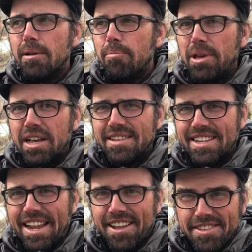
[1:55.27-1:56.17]
because
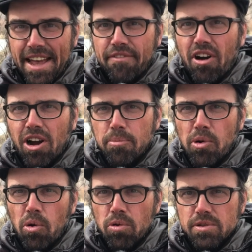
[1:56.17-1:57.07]
it does have
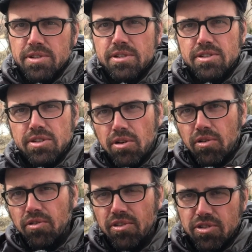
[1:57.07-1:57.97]
armholes.
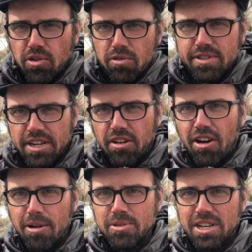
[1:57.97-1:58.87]
So there's holes that your
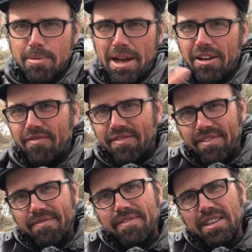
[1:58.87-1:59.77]
arms come out.
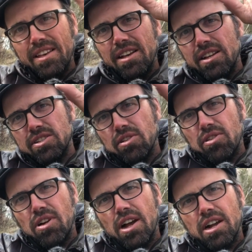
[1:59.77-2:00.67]
And so
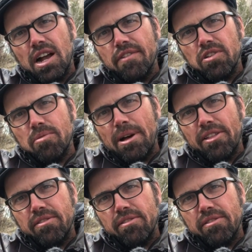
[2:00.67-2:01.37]
they're uncovered about